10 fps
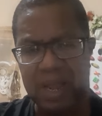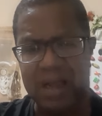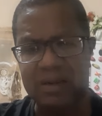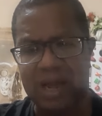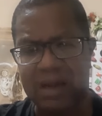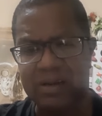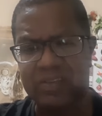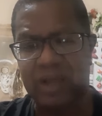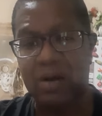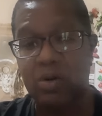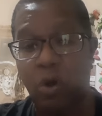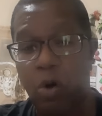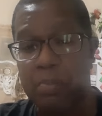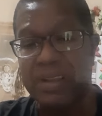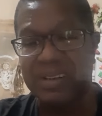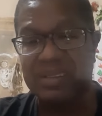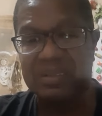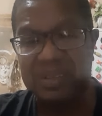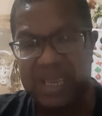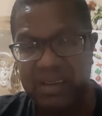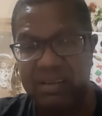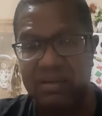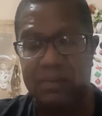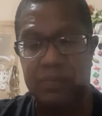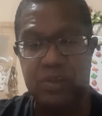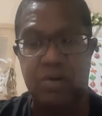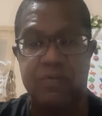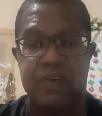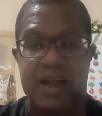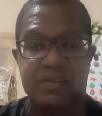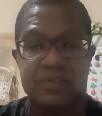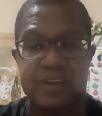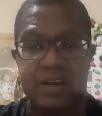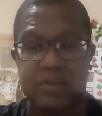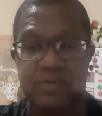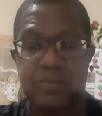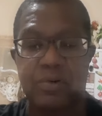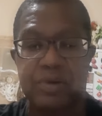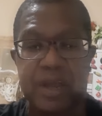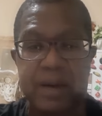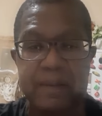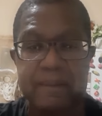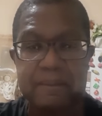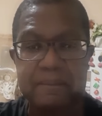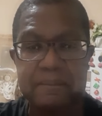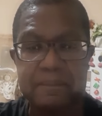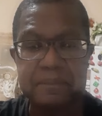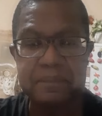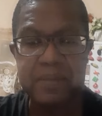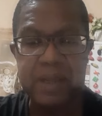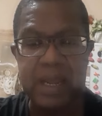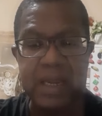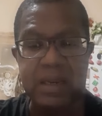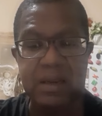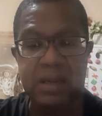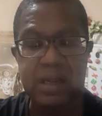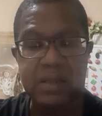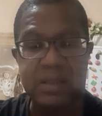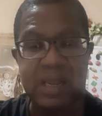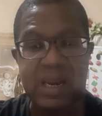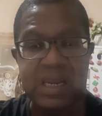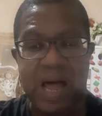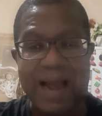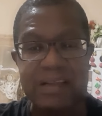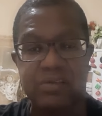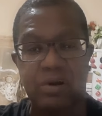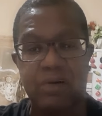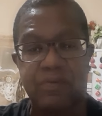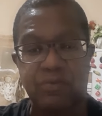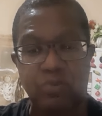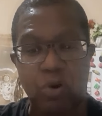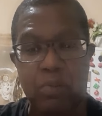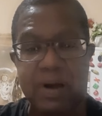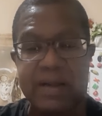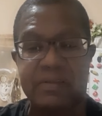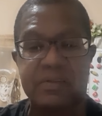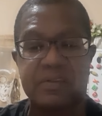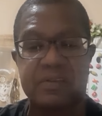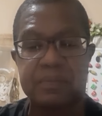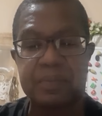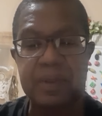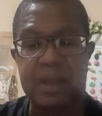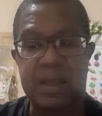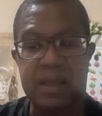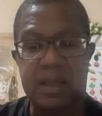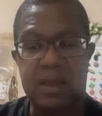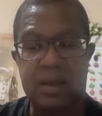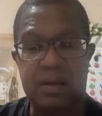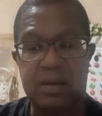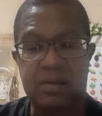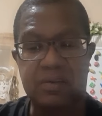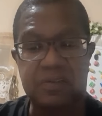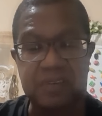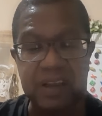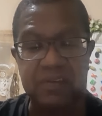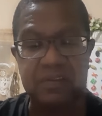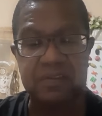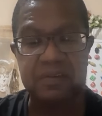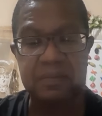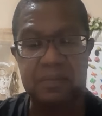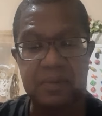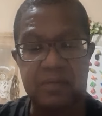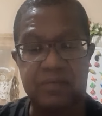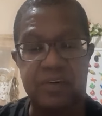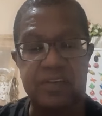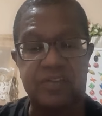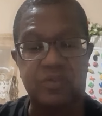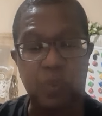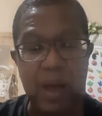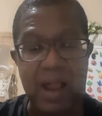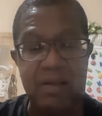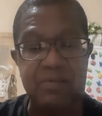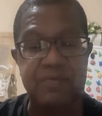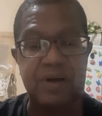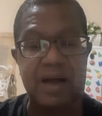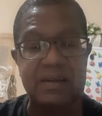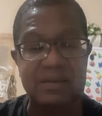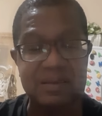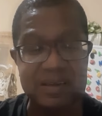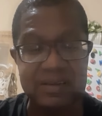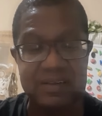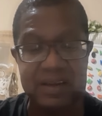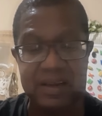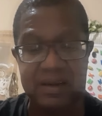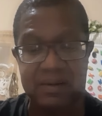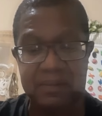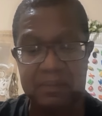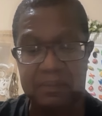And I'll just allow me to tickle your fancy this morning. In the light of Romans 6, verse 12 and 13,